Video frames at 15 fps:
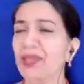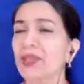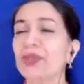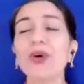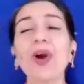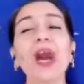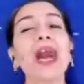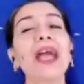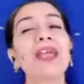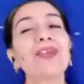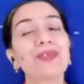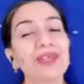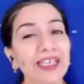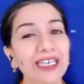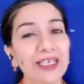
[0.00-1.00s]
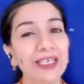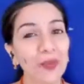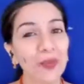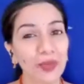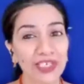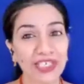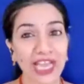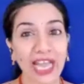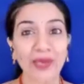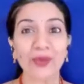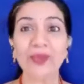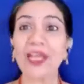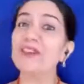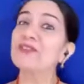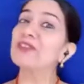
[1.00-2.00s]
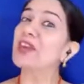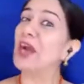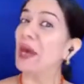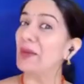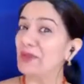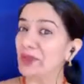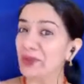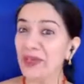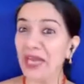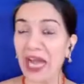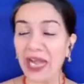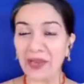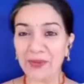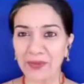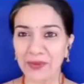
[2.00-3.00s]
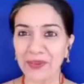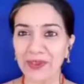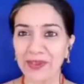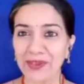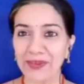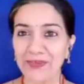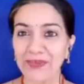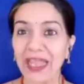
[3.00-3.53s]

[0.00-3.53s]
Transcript: You know, I really wish I could have come to Nagpur